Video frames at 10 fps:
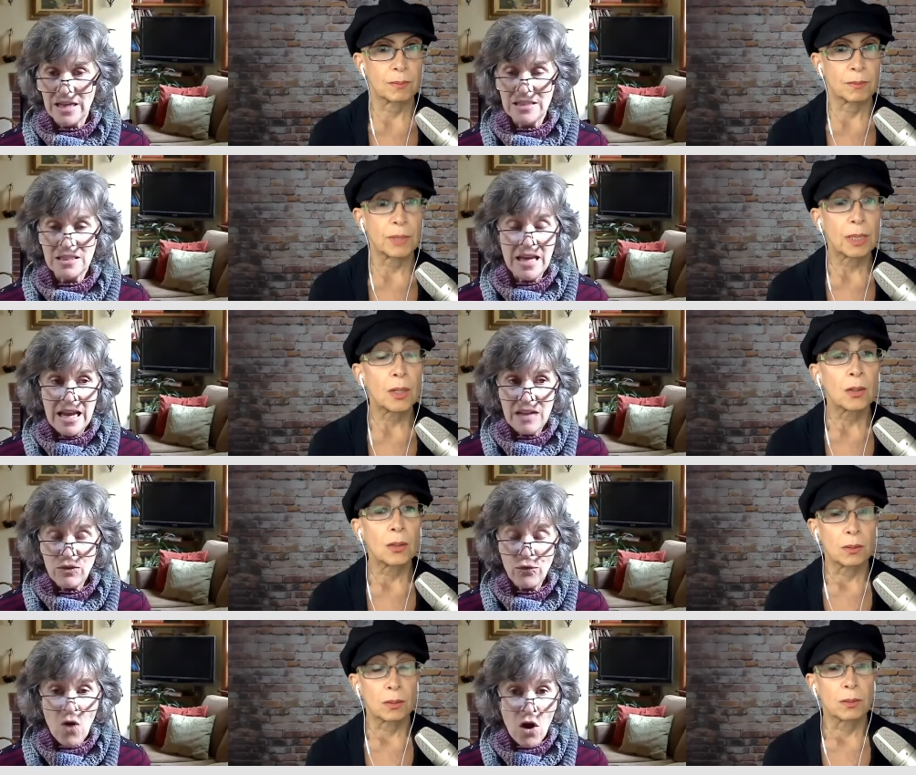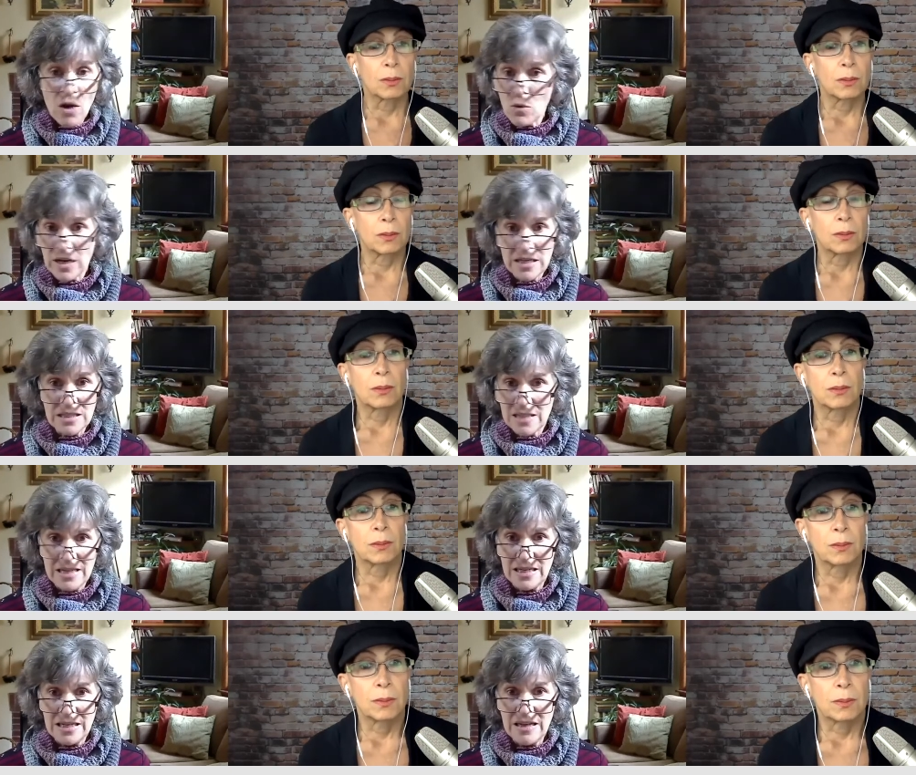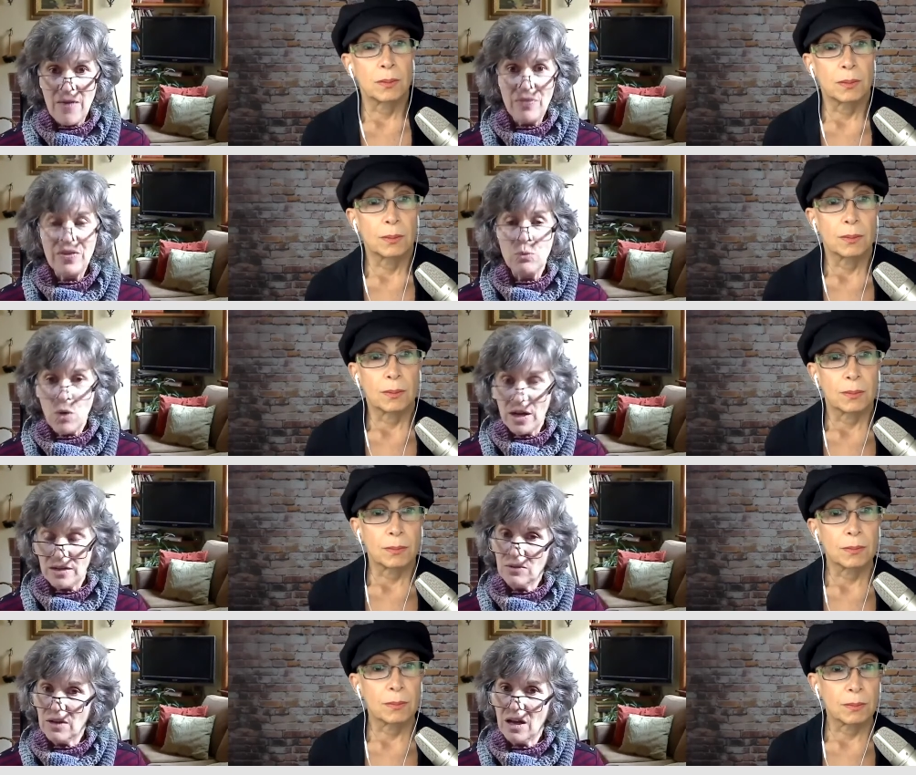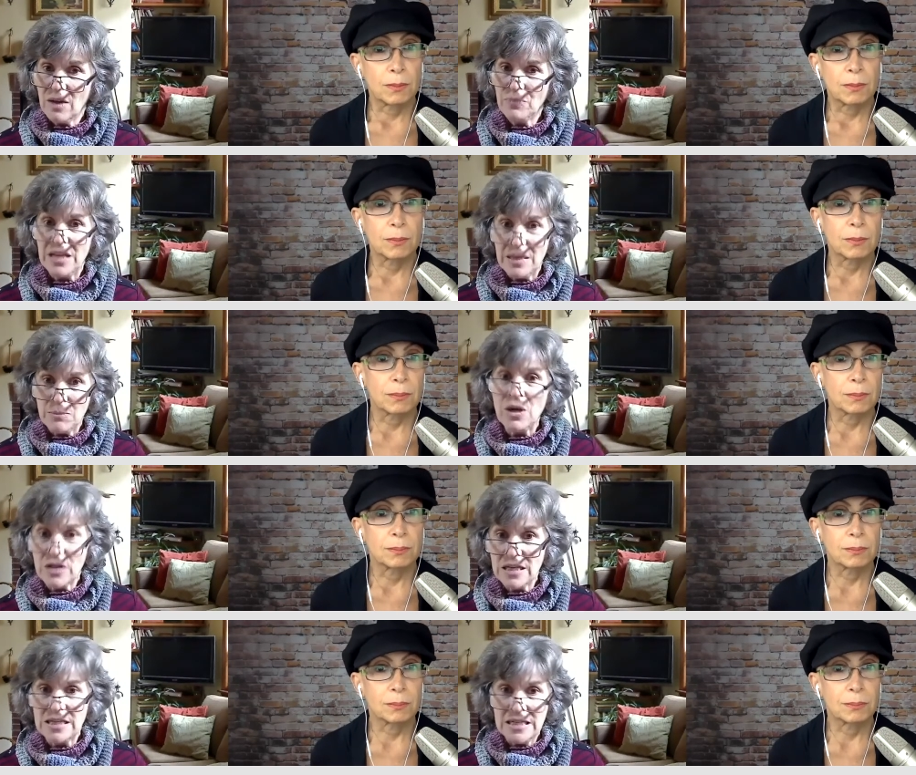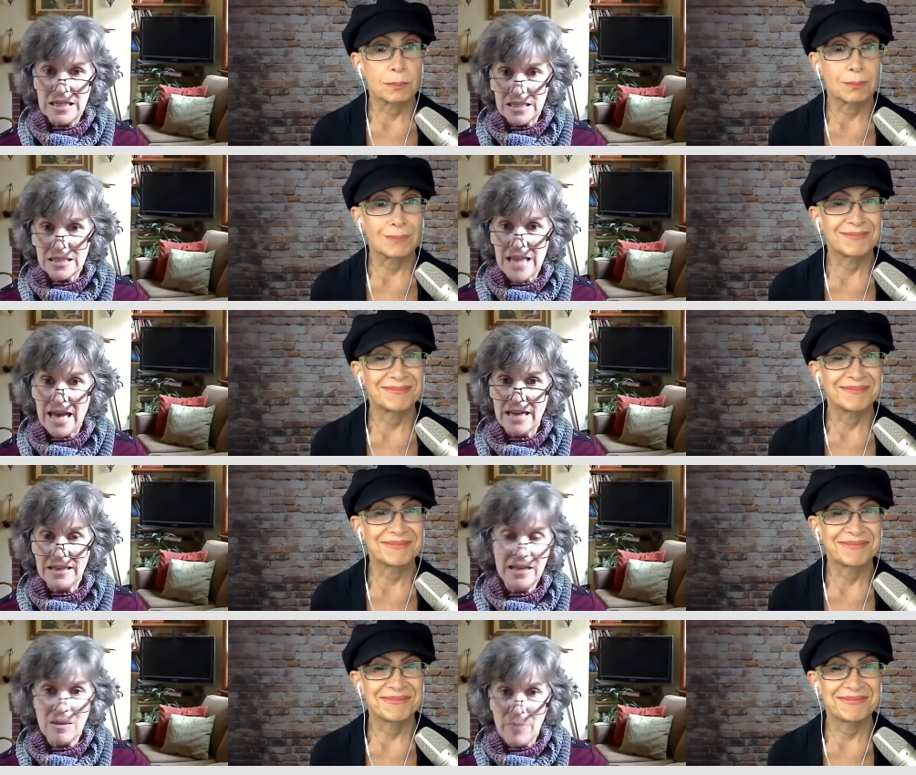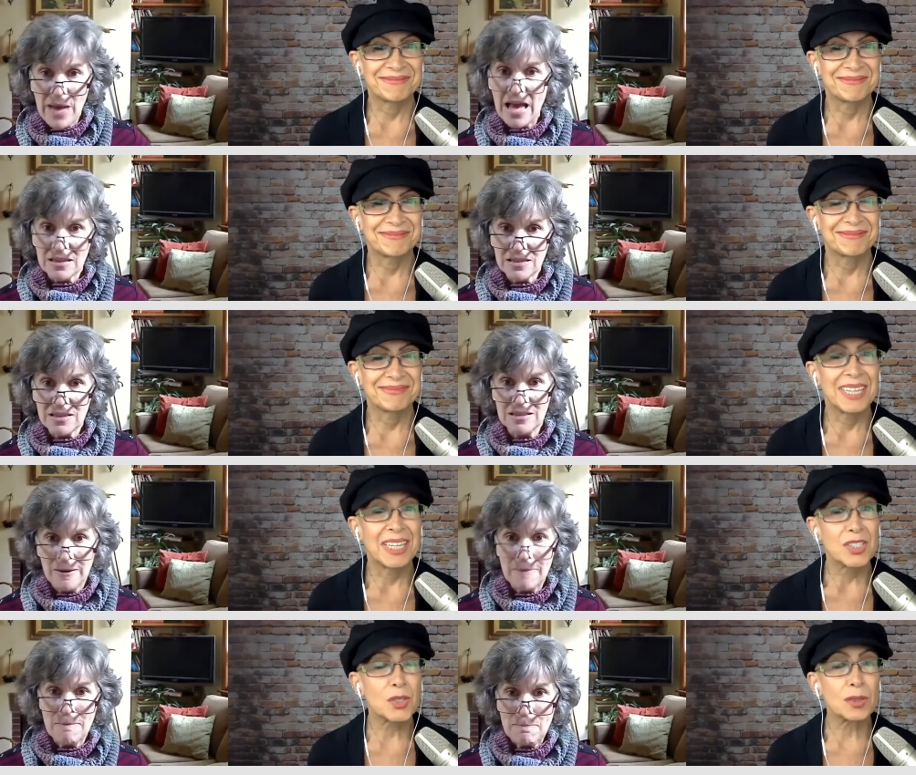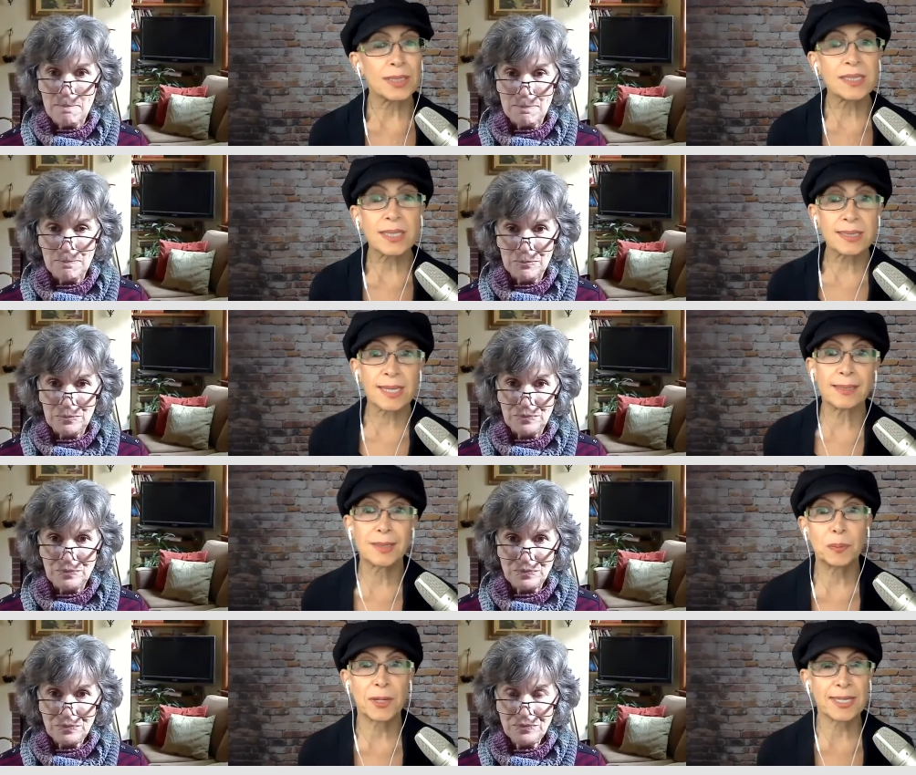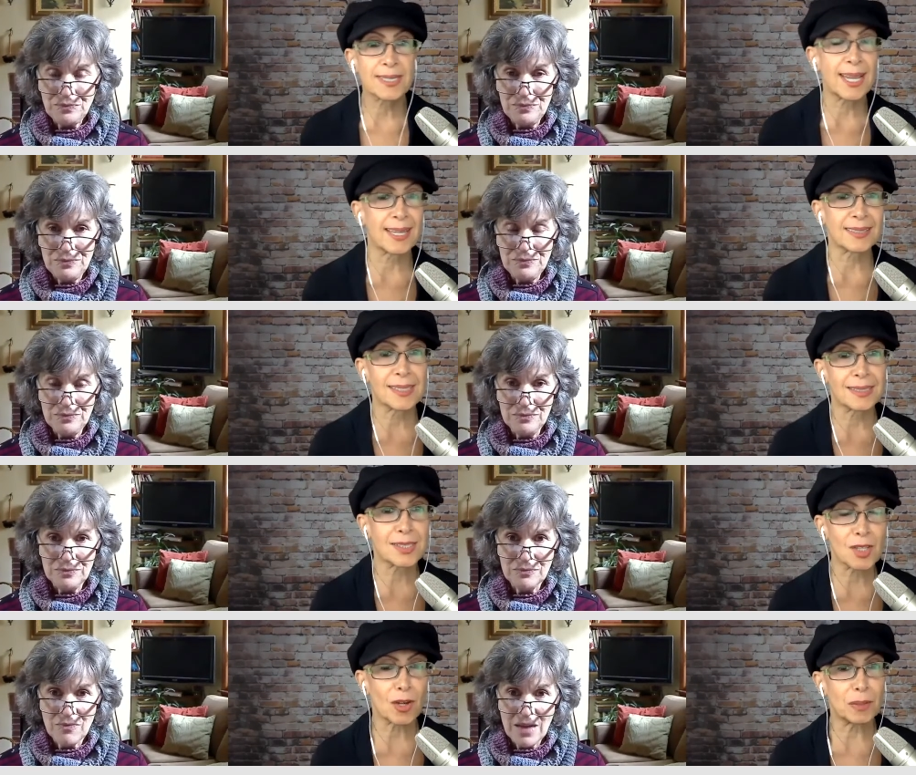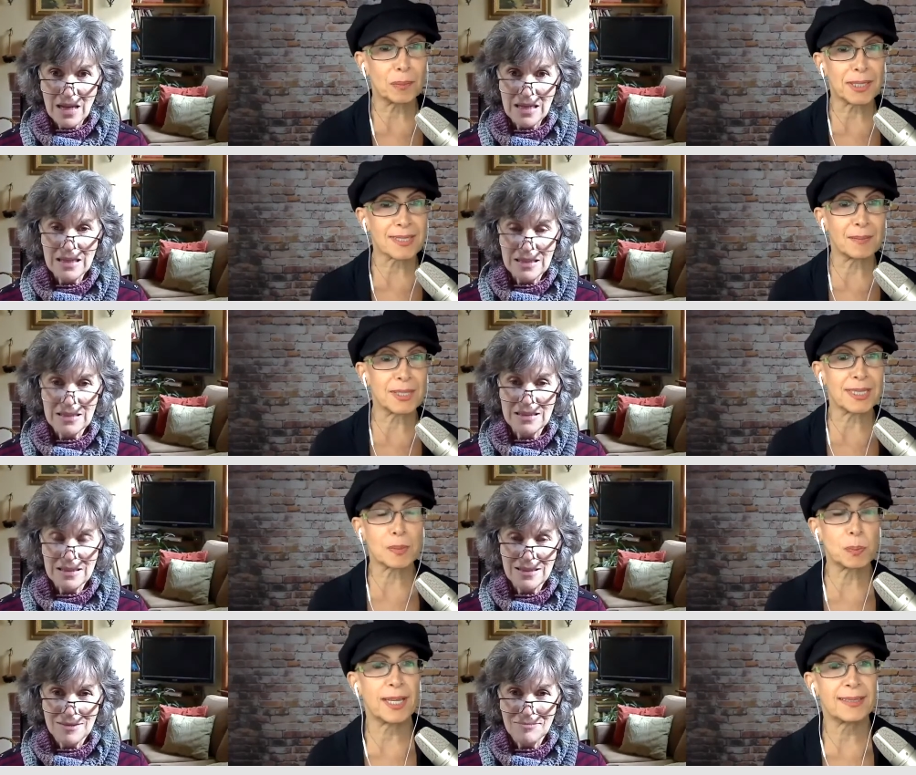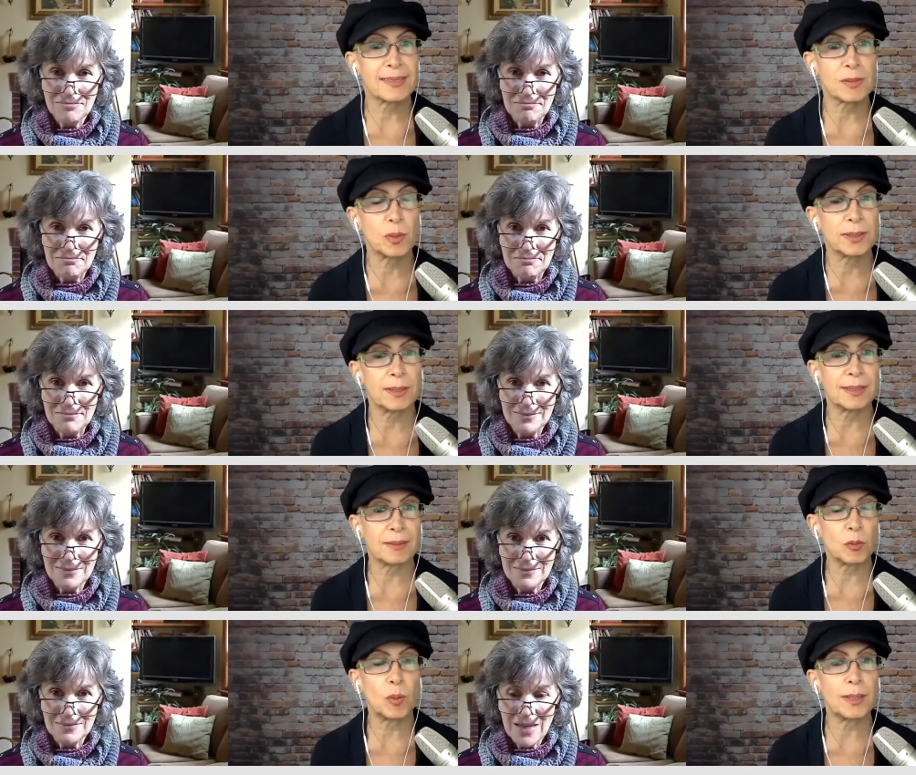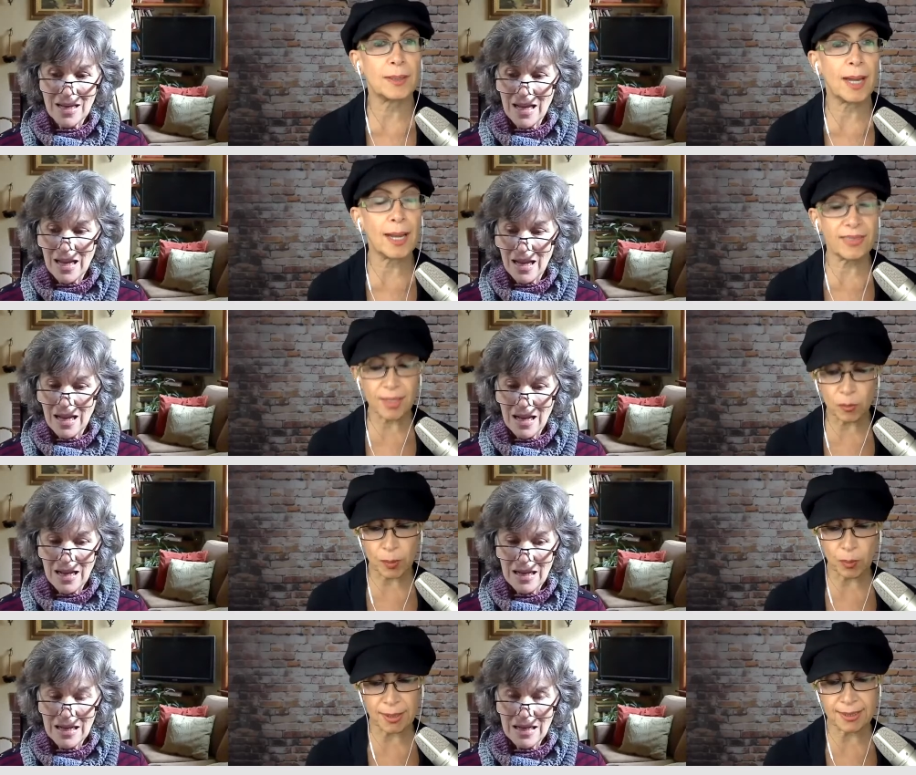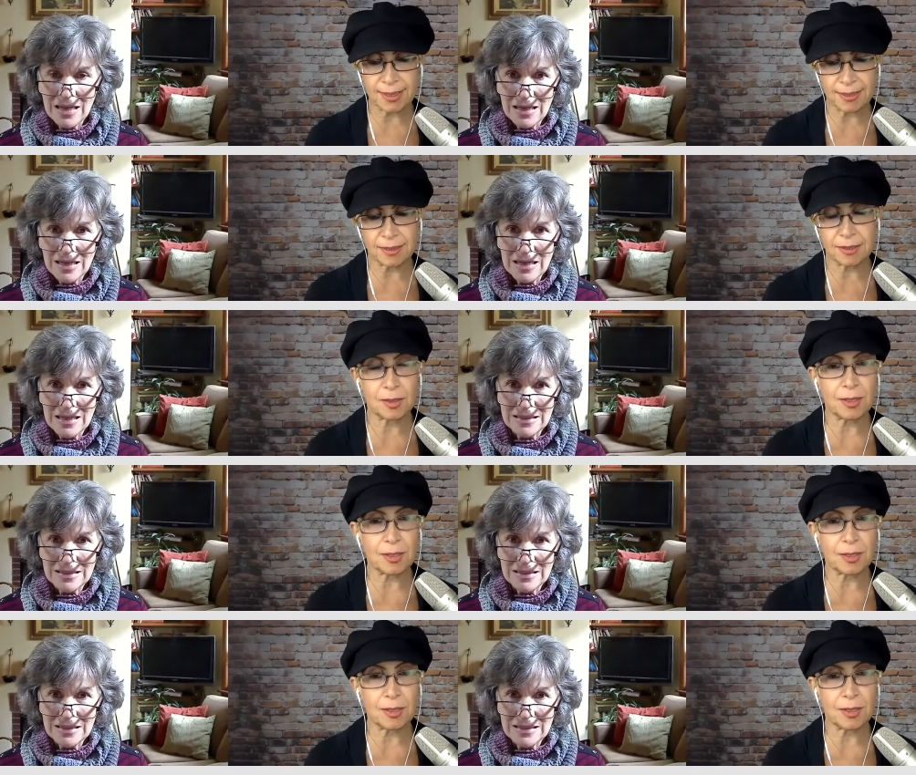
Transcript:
Speaker 1: It's it's far more exciting than what um, the American Indians had in the past.
Speaker 2: So let's get down to brass tacks. Let's talk about some of these plants. What what I think we wanted to